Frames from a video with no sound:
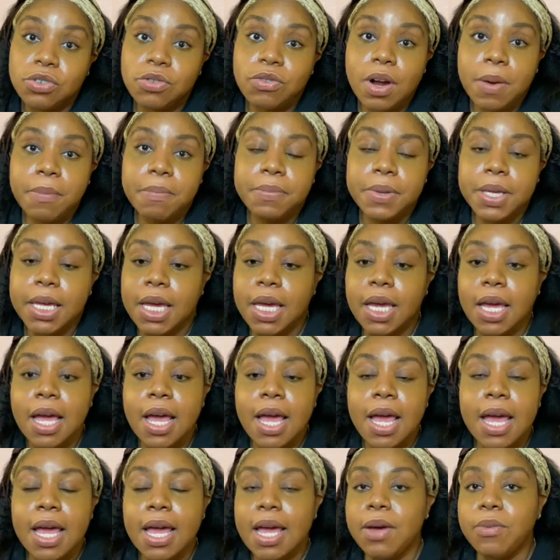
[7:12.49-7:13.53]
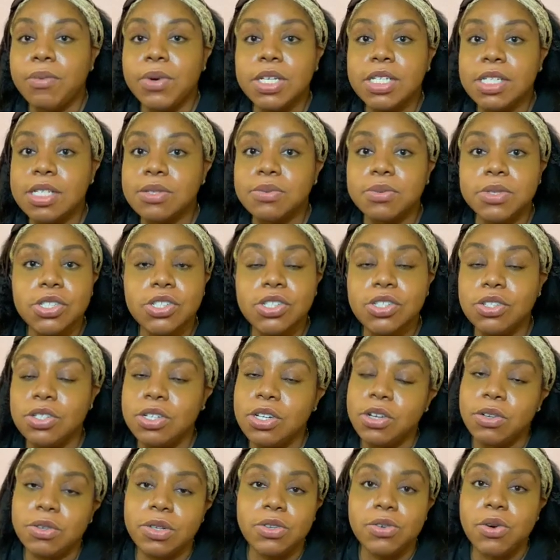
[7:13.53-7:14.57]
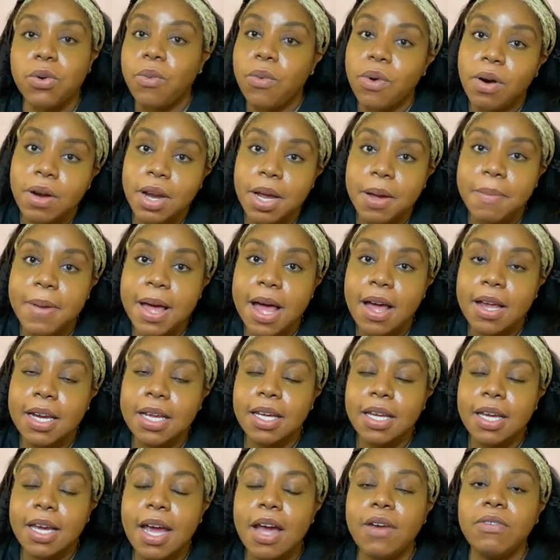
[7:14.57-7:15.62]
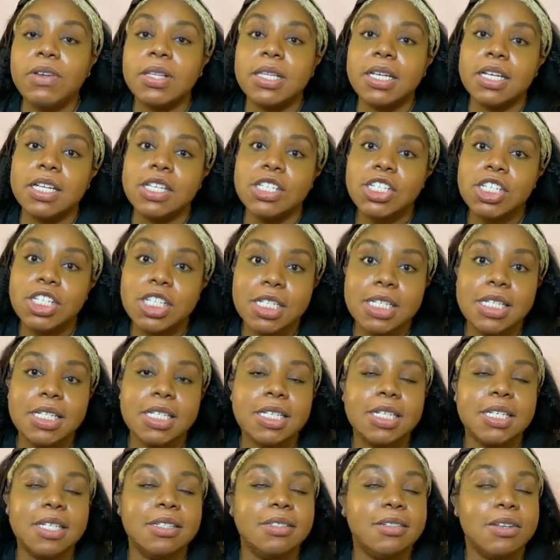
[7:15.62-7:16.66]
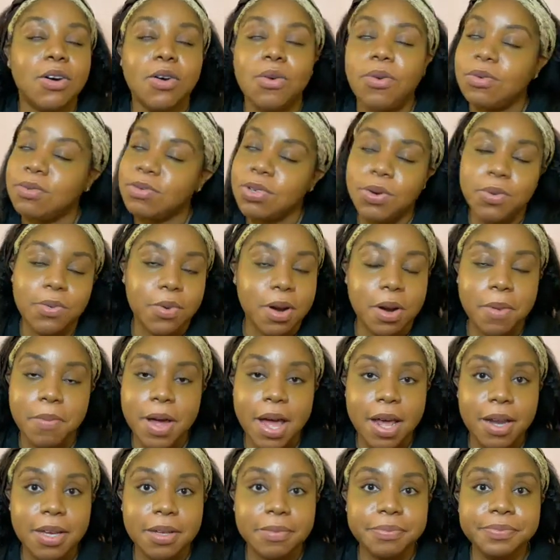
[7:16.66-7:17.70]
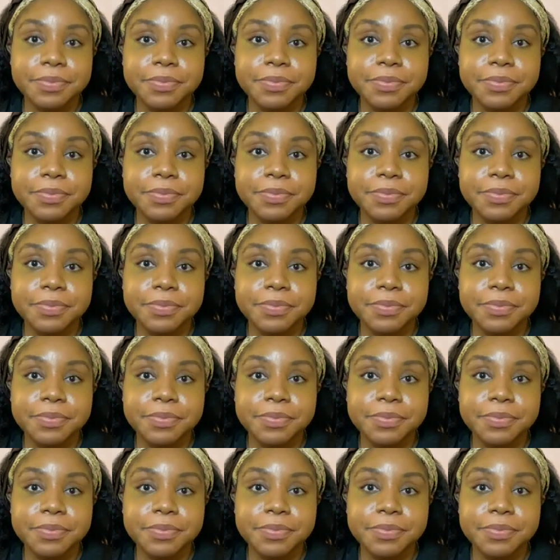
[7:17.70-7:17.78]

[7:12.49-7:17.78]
Grumpy, and we just want you to know, don't worry about it. Everything is good. Don't worry about it.